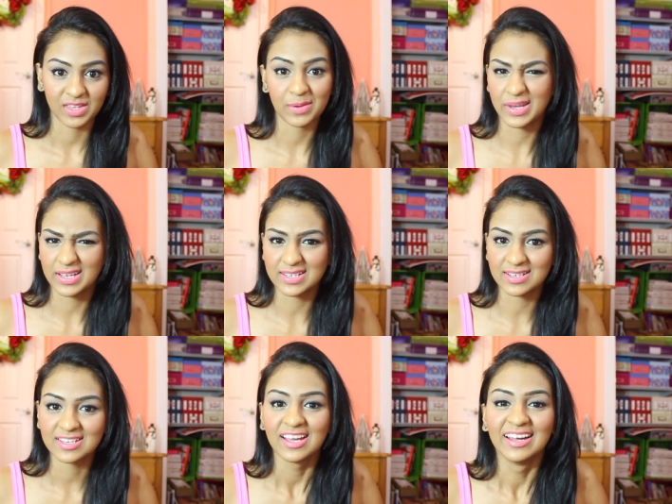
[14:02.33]
give me
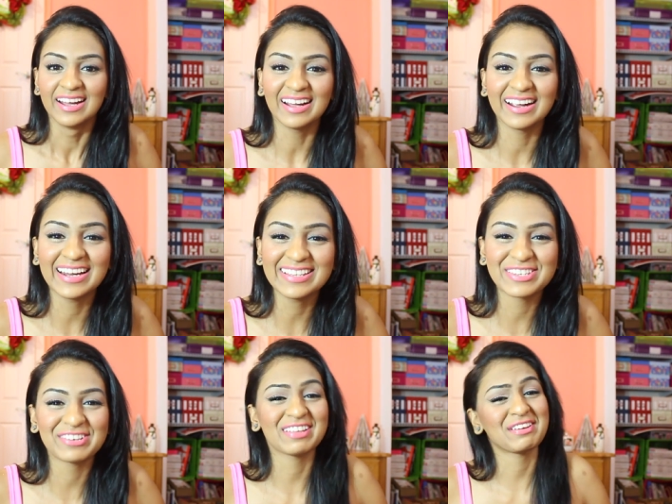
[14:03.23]
ideas. Alright,
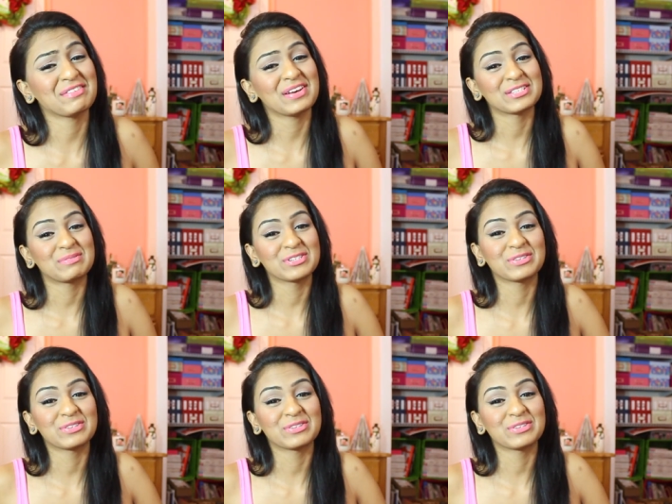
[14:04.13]
so thank you guys so much